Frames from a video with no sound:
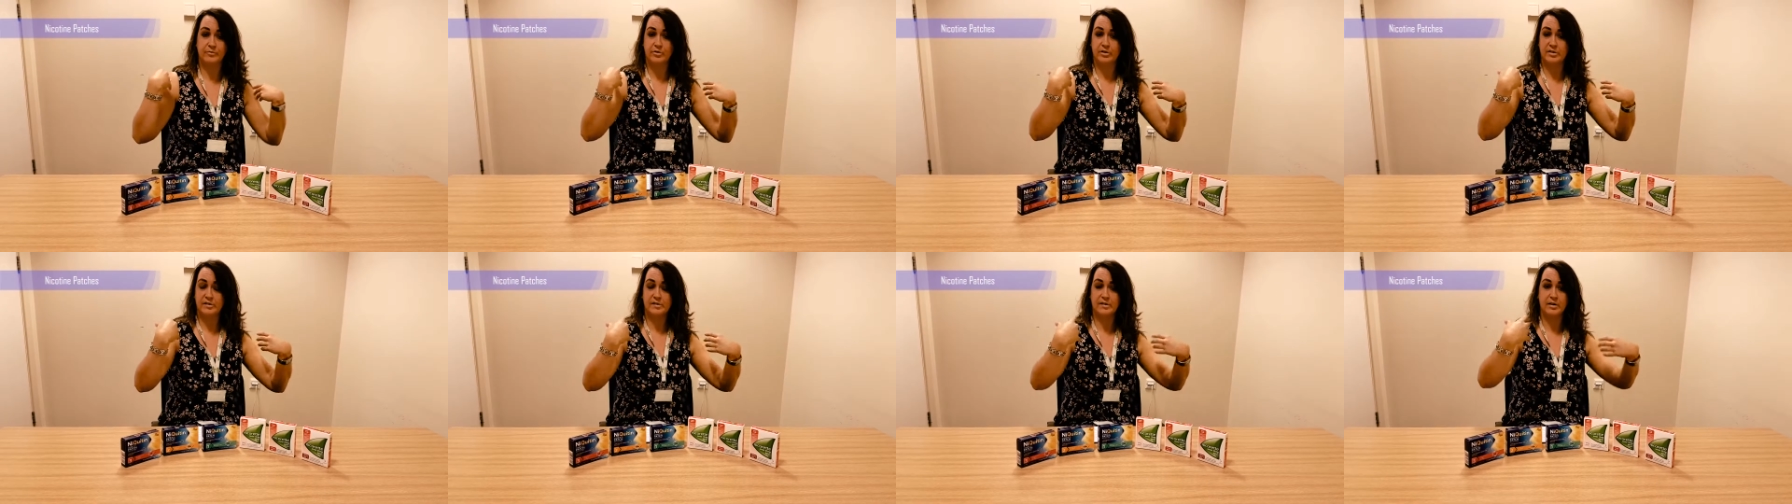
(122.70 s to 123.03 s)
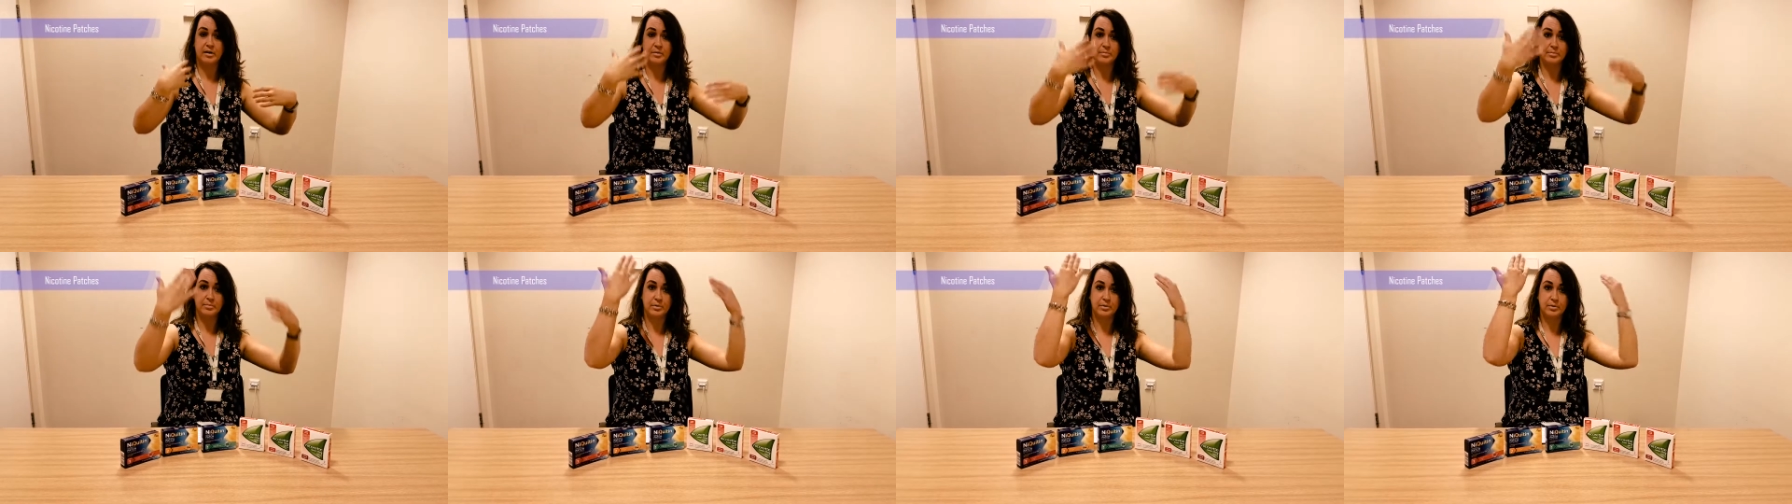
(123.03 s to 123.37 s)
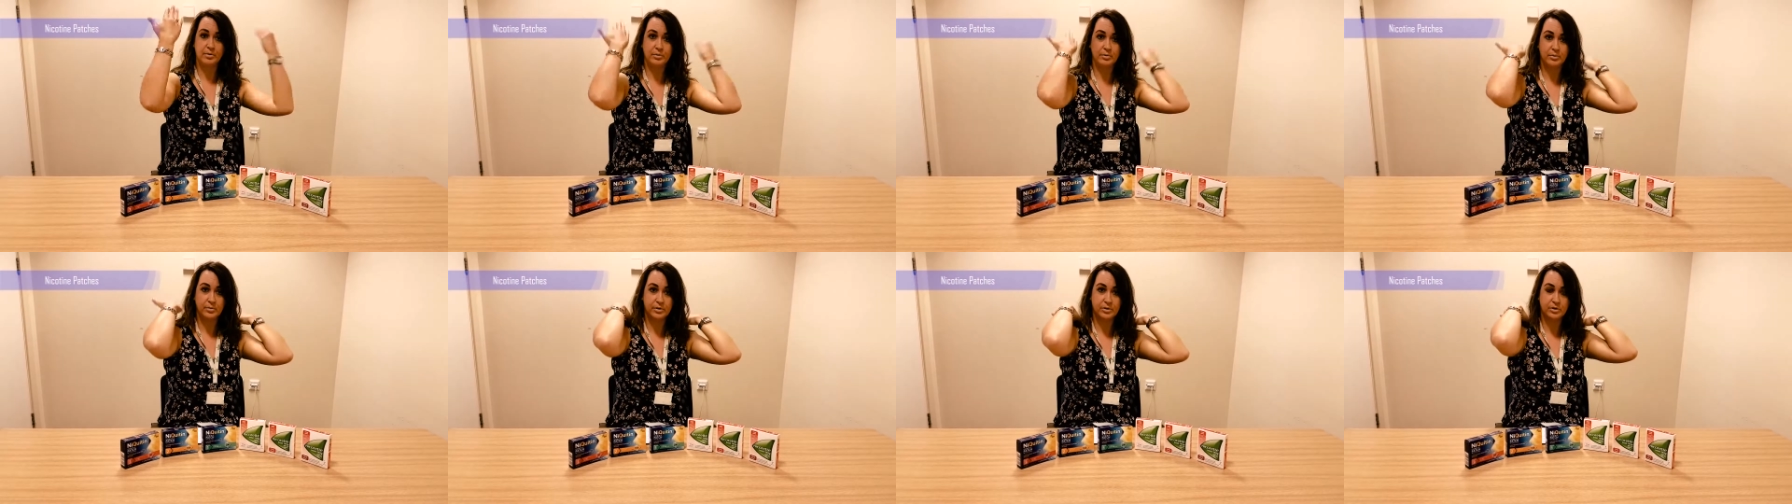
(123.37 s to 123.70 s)
for
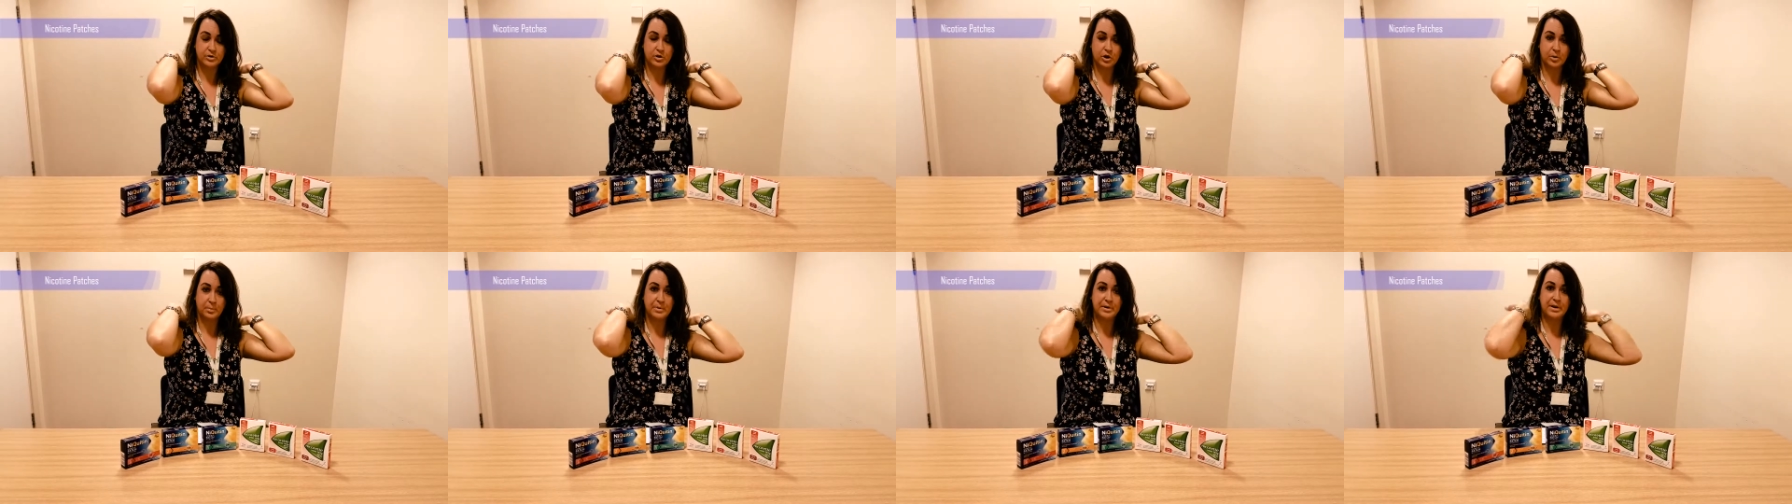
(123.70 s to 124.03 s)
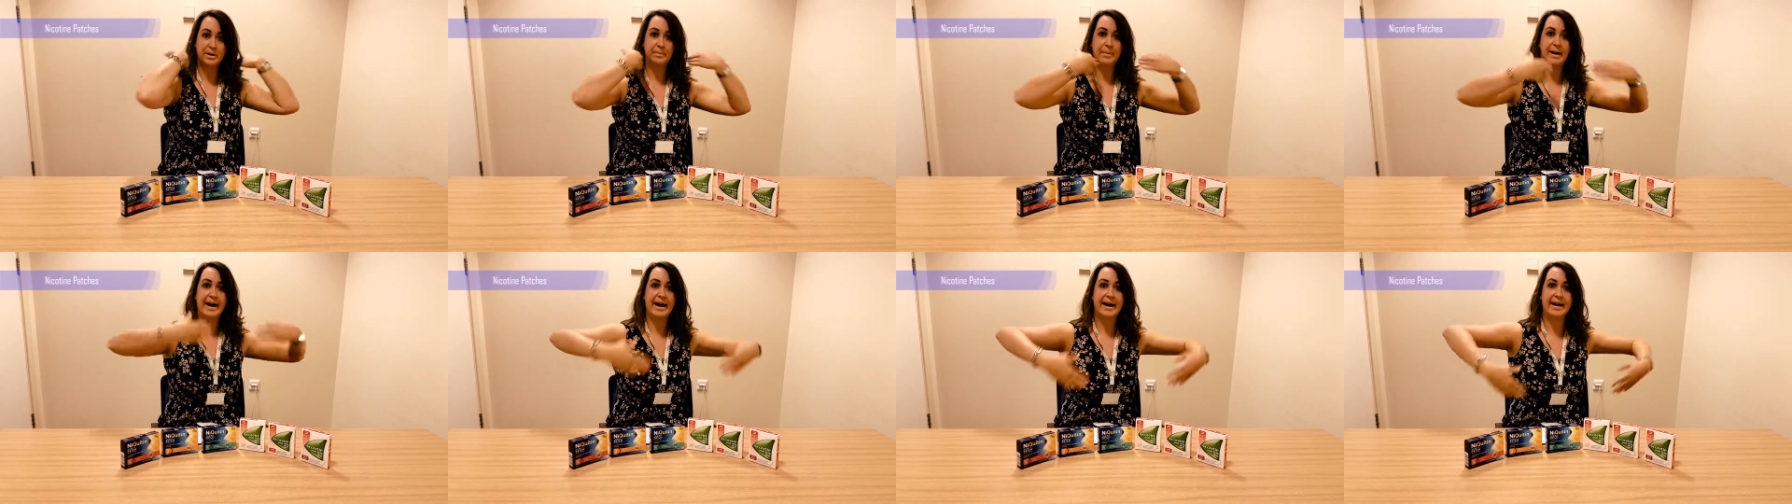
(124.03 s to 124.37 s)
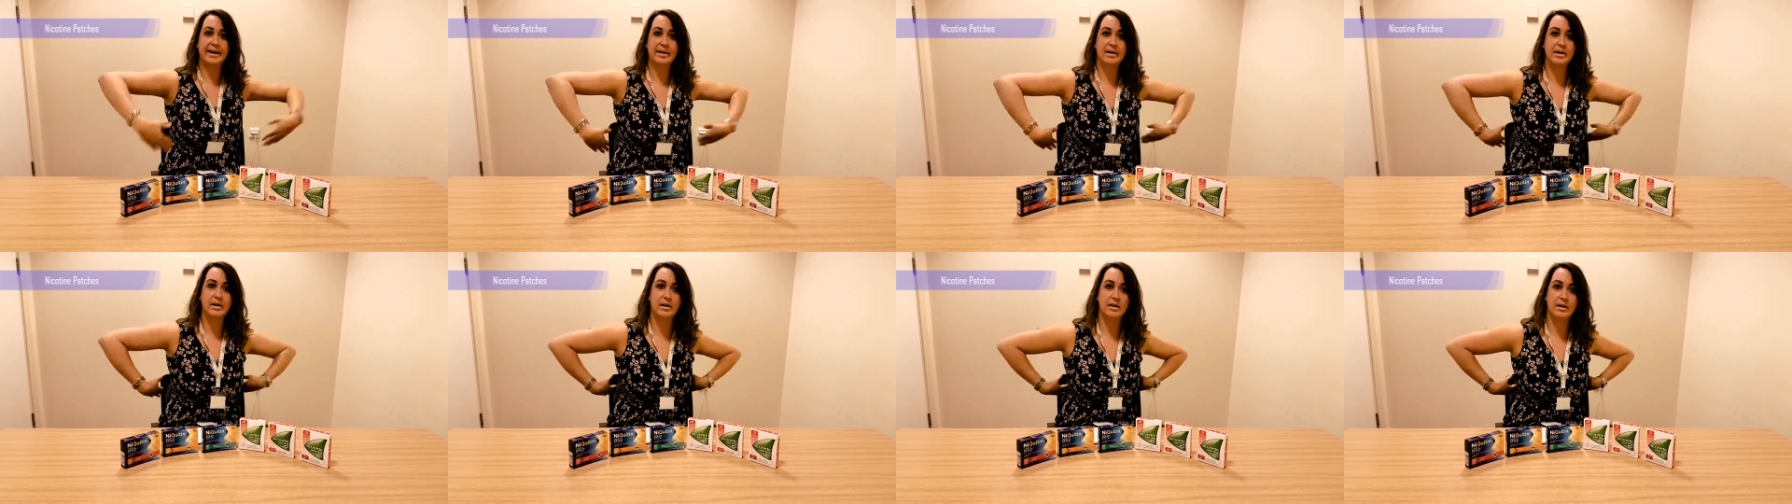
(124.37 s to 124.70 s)
example, top of your back,